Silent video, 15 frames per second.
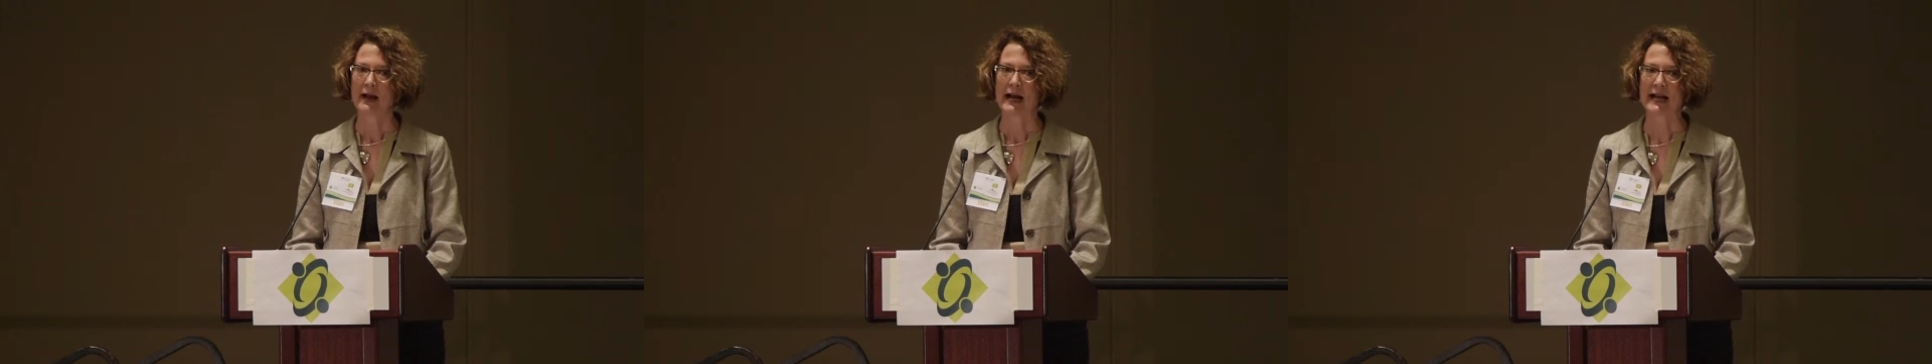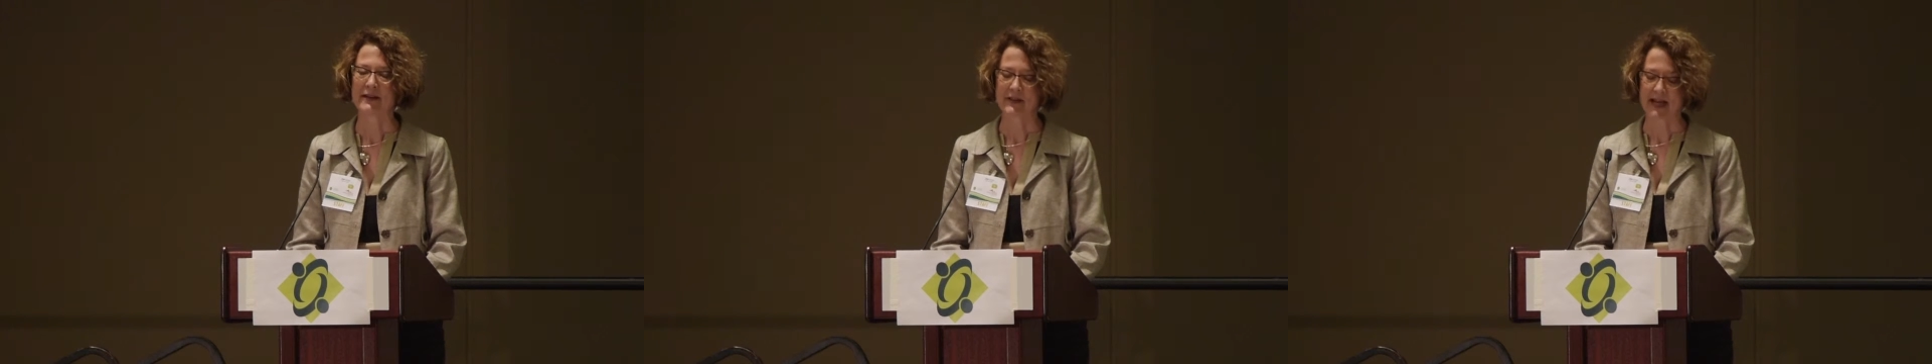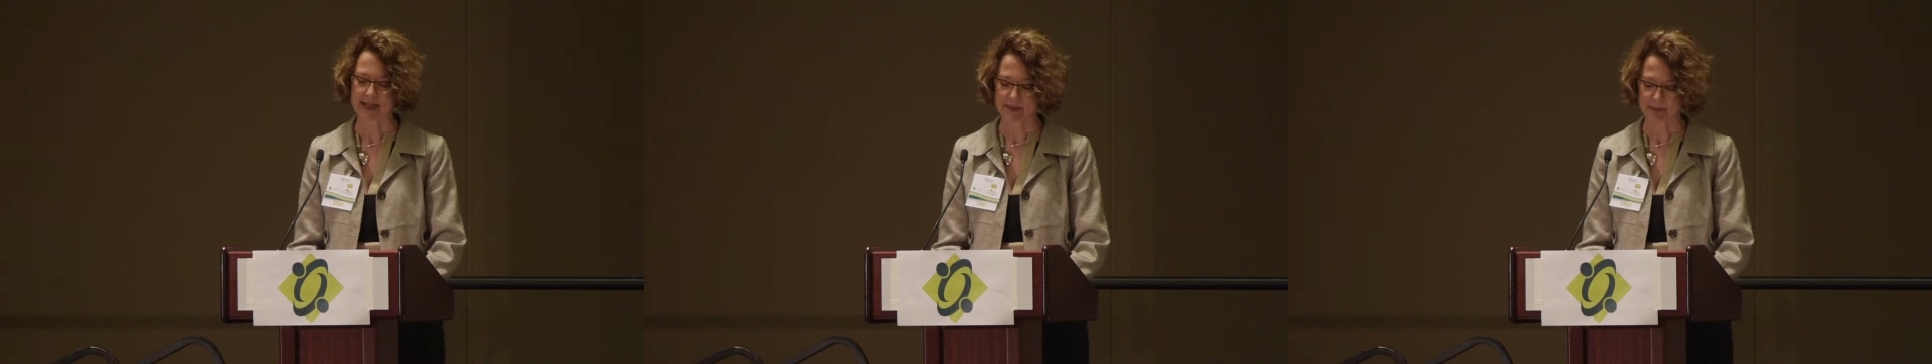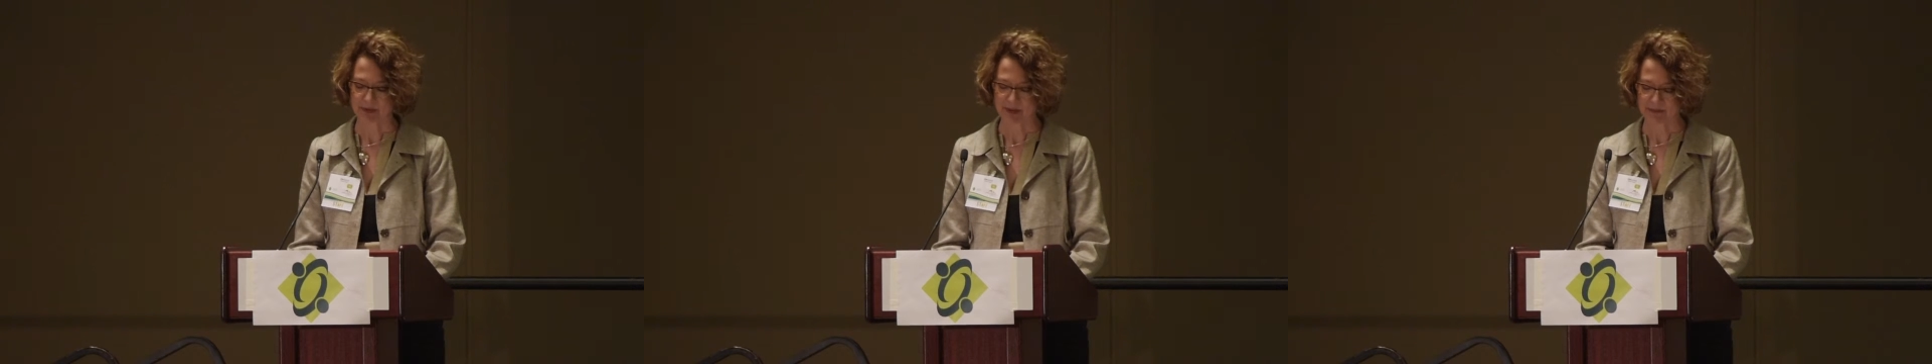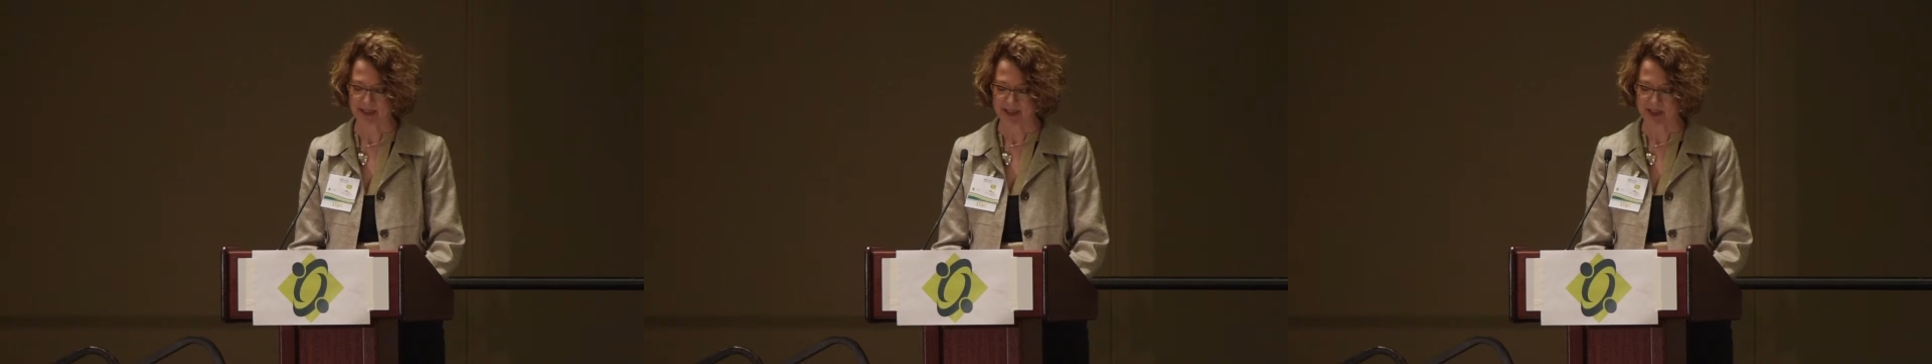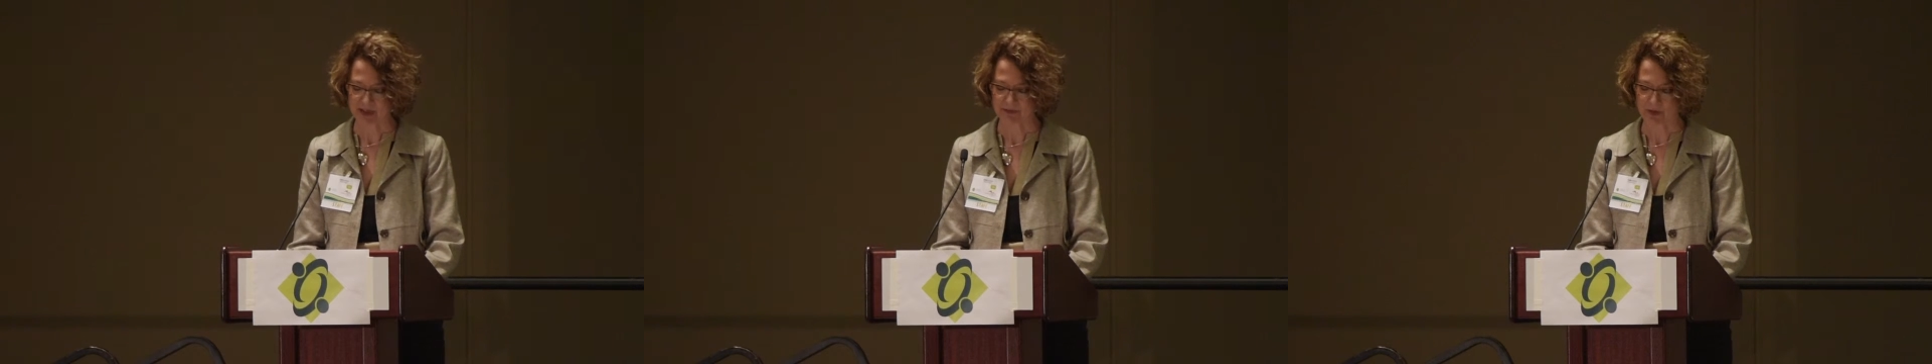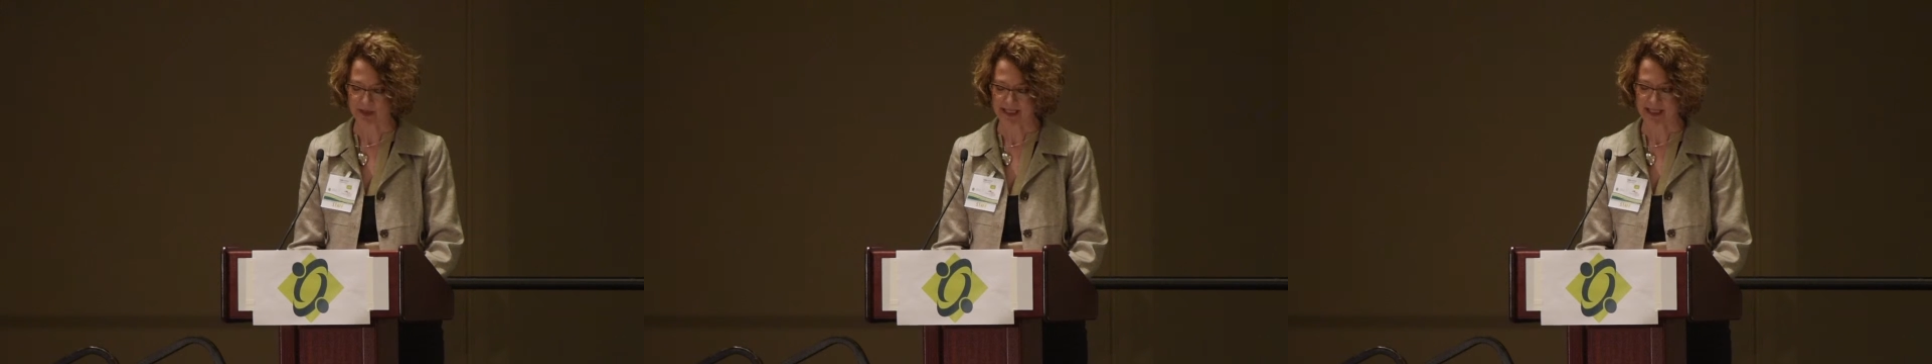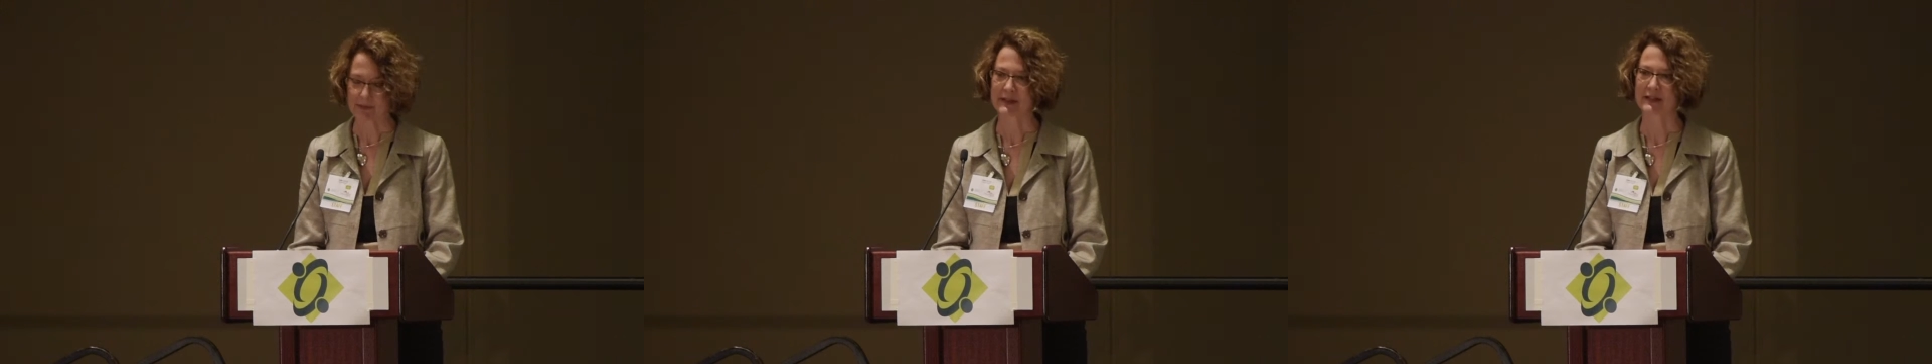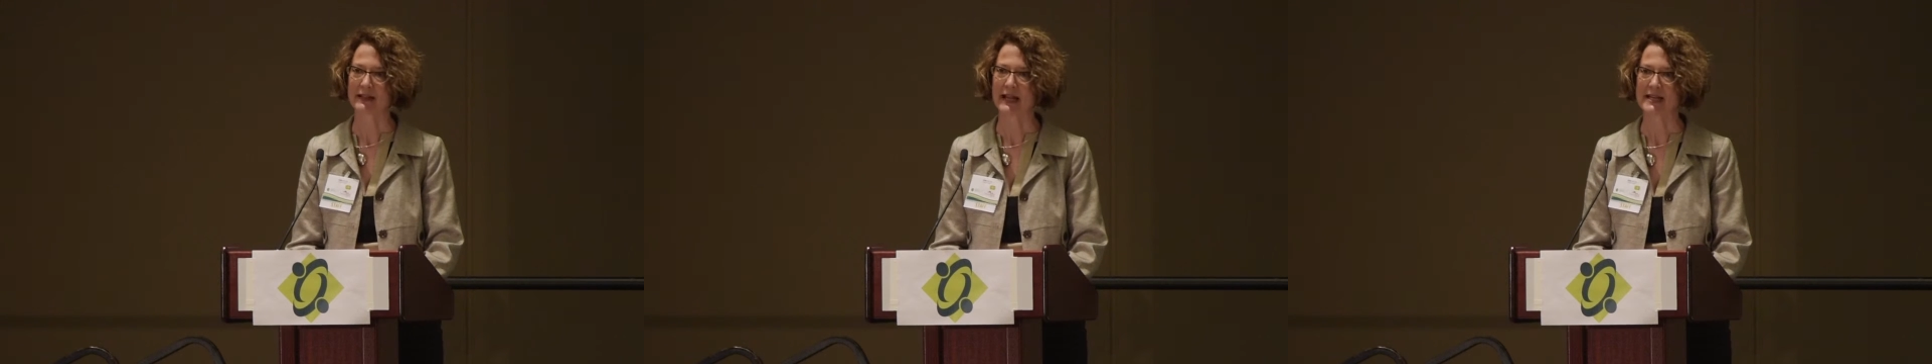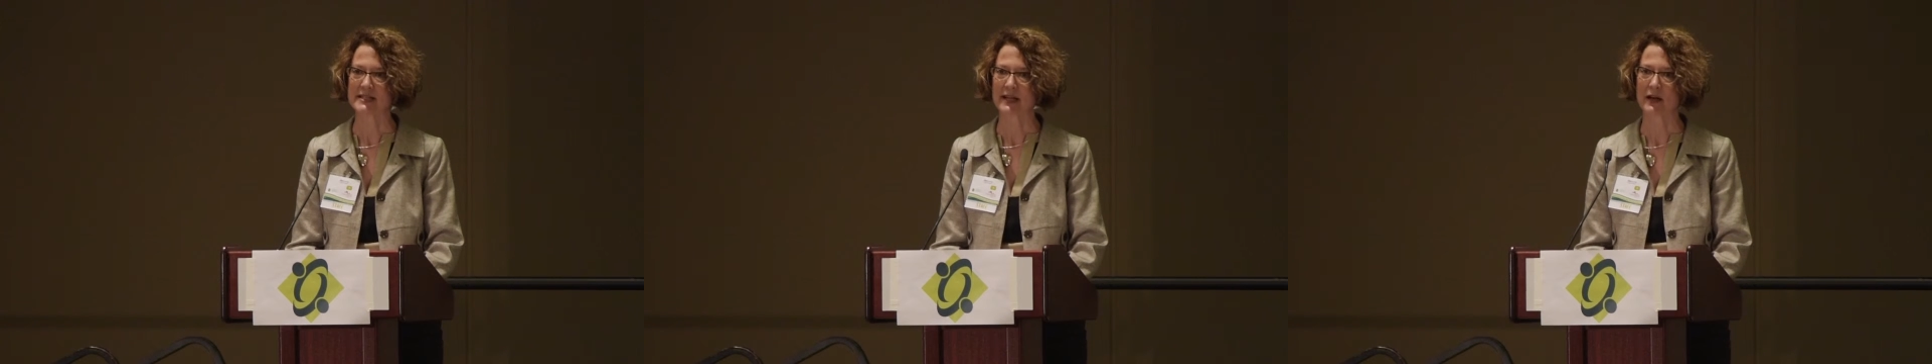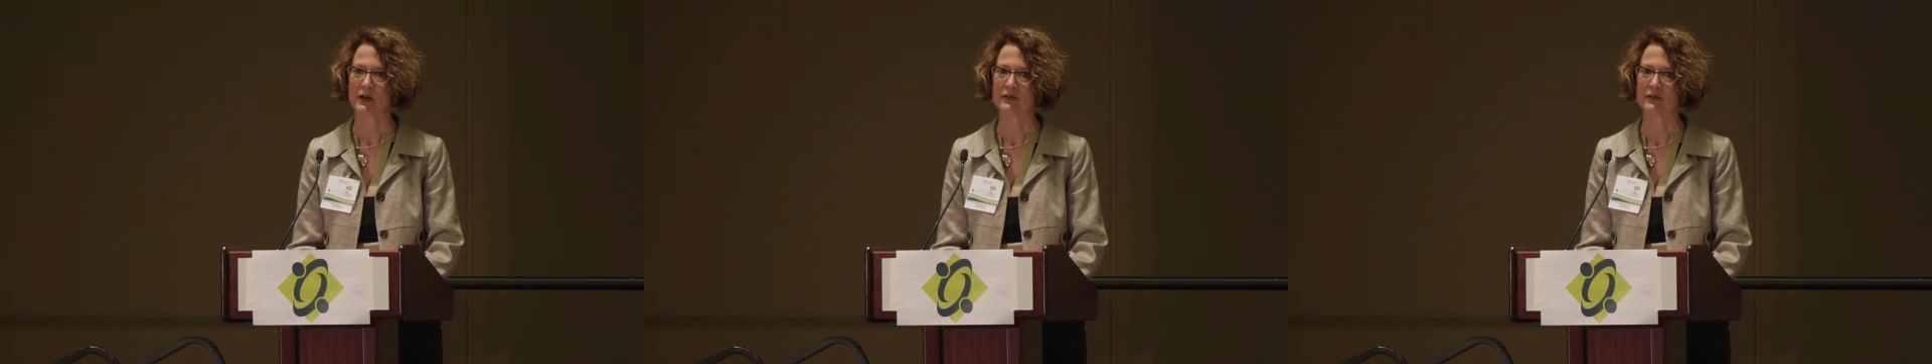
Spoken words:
I've had the privilege of working with Glenda